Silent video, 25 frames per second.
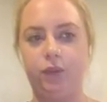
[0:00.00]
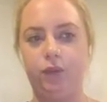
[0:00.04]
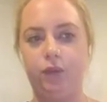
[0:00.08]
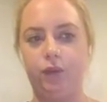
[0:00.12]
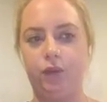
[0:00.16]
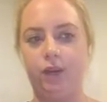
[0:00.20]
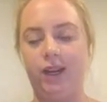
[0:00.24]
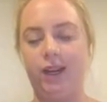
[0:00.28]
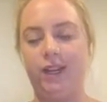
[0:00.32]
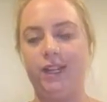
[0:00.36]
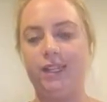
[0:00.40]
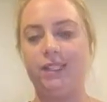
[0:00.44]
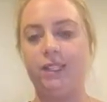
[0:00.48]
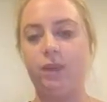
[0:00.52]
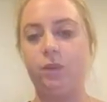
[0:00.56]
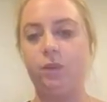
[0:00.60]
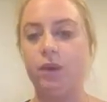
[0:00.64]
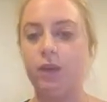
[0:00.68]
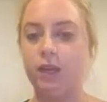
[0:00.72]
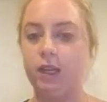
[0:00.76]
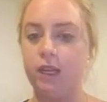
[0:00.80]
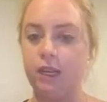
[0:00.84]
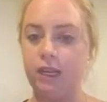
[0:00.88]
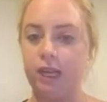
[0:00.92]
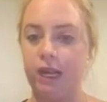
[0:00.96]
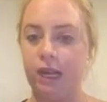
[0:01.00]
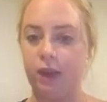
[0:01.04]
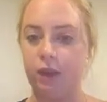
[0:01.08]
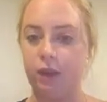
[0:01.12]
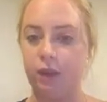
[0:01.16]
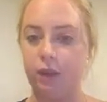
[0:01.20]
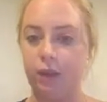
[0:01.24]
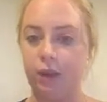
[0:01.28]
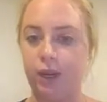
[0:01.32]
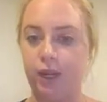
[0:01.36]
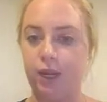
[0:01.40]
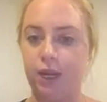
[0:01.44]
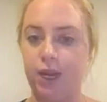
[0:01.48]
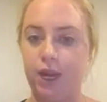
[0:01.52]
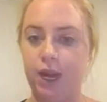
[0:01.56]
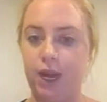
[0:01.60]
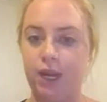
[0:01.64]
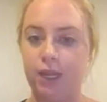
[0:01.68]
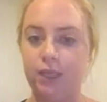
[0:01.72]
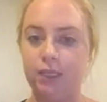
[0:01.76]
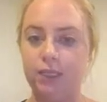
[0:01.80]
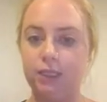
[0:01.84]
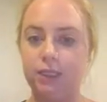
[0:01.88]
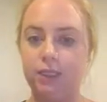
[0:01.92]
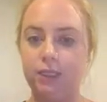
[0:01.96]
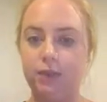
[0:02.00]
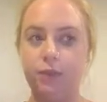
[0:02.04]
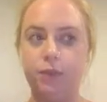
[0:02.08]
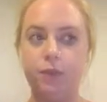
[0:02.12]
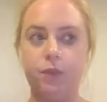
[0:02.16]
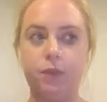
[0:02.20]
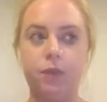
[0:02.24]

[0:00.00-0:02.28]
for a lesson with a Year 3 class.